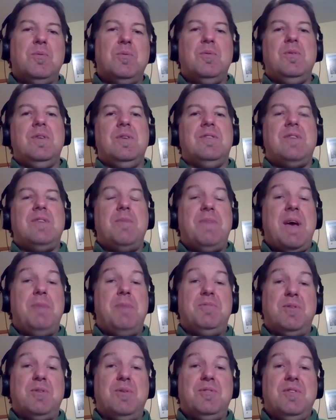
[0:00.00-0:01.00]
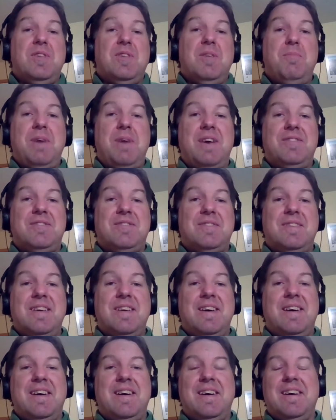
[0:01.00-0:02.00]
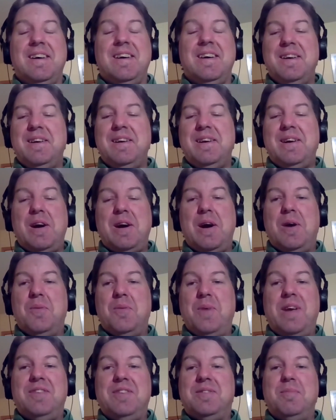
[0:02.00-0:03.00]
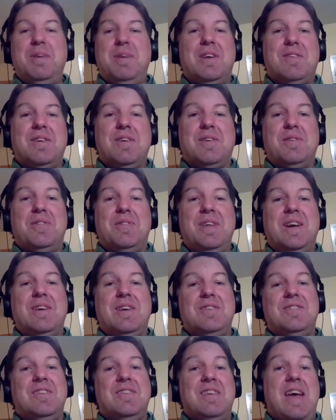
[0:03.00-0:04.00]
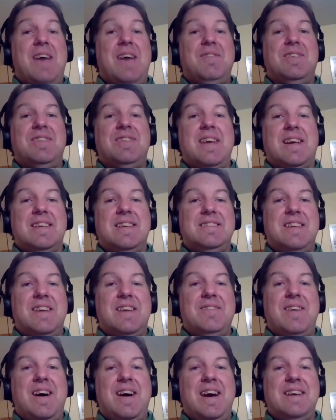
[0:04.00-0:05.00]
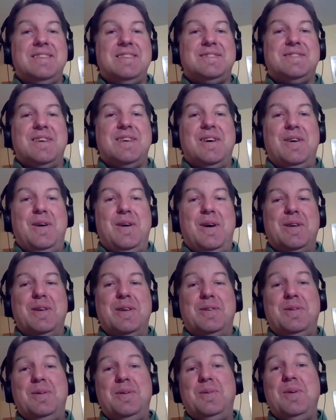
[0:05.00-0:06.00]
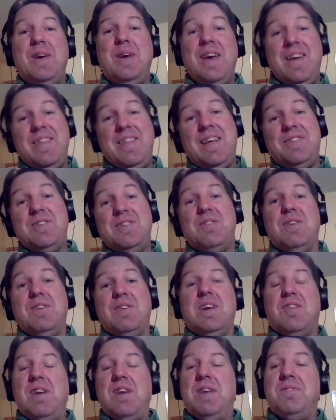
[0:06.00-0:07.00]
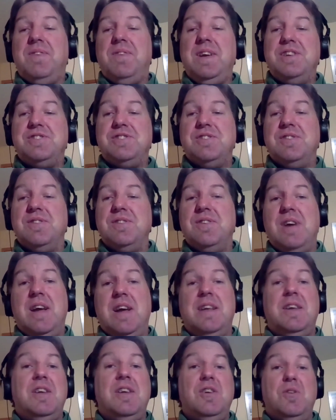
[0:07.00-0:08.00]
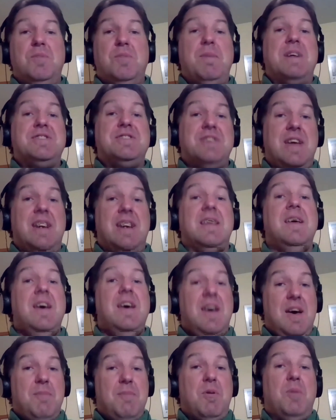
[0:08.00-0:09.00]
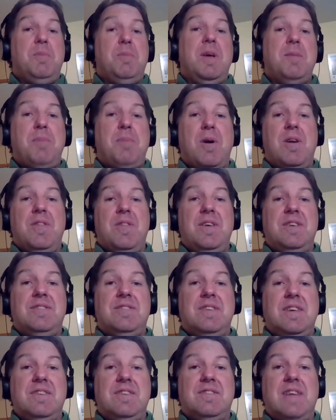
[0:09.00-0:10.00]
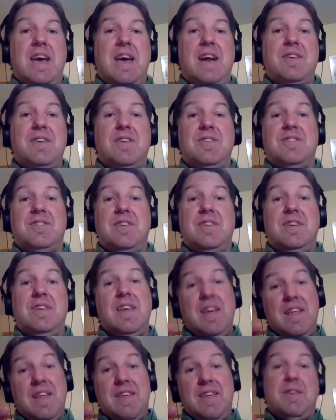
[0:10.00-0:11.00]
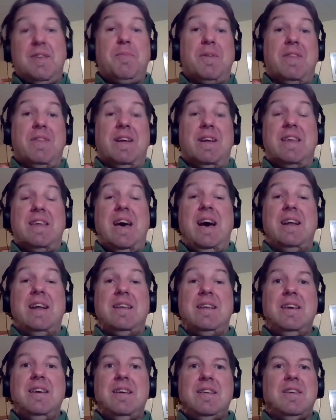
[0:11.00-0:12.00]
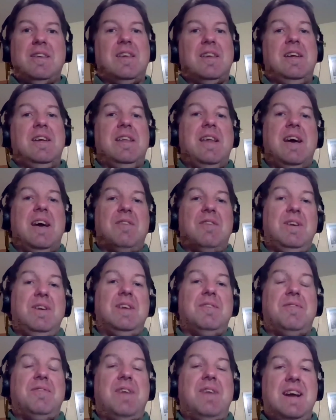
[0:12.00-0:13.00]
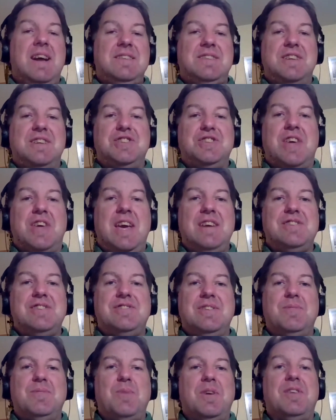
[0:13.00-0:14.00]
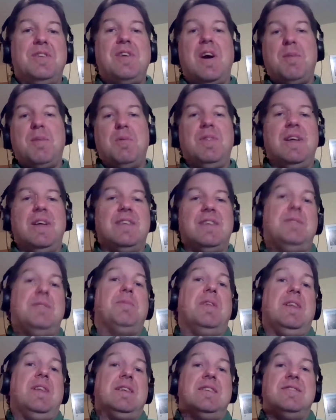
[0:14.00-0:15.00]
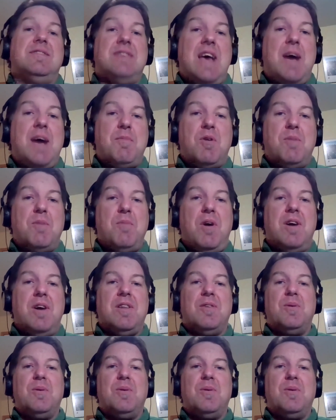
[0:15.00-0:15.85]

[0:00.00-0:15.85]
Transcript: sometimes those are the best ways to be critical thinkers, is to have a second set of eyes on it too. And that's a really great feature. And you had mentioned that about being part of the ISTE standards, and something like that. That redefines education when you talk about like something like the SAMR model or